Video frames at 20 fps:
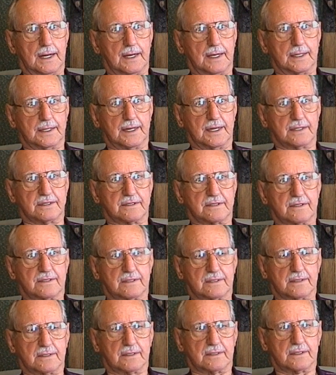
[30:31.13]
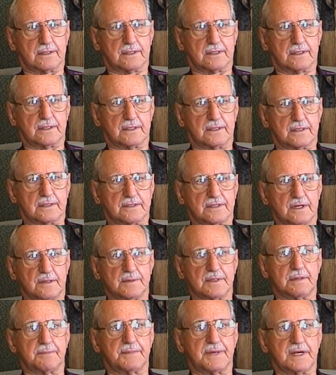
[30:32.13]
I guess some
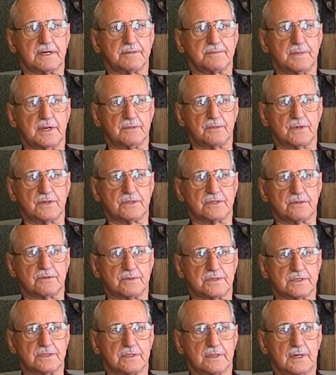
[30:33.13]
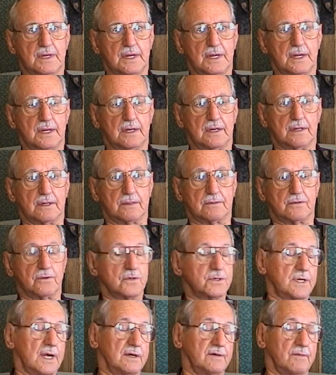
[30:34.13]
of the best memories was, of
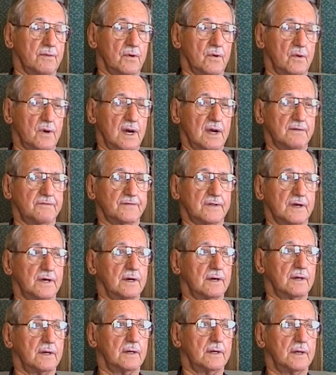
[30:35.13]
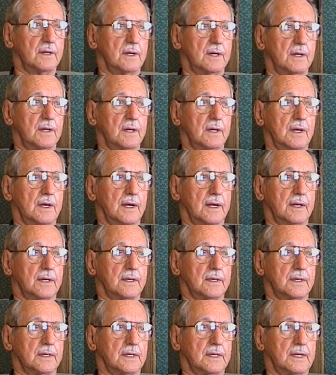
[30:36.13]
course, having my wife there
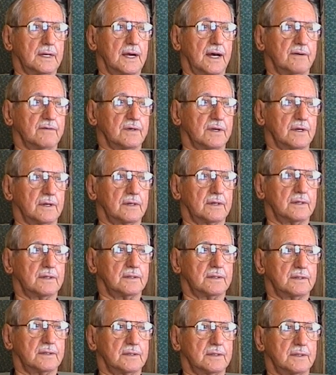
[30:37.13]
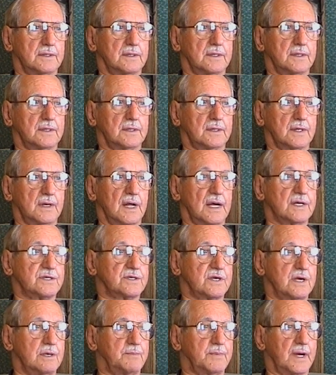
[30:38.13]
and having a
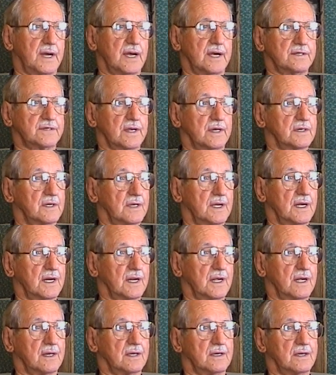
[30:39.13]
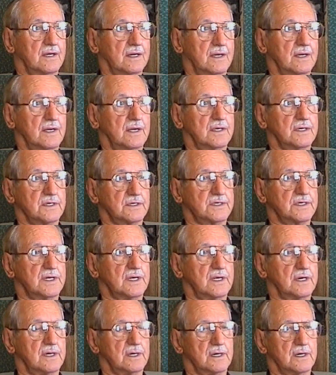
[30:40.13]
Class A pass I could get in to
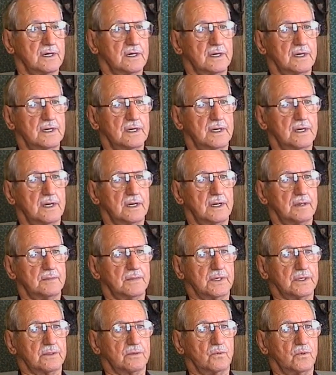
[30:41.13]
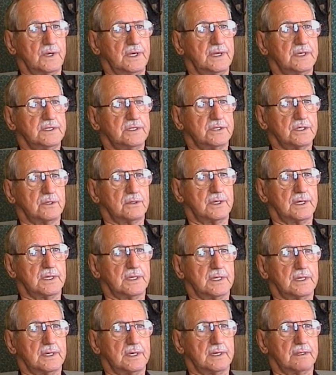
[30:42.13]
see her. But we
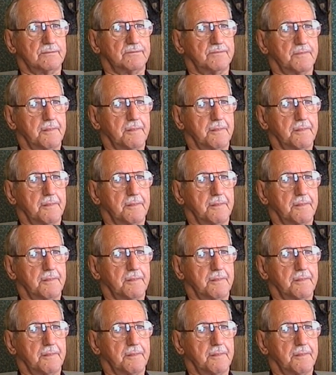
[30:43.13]
enjoyed. Uh,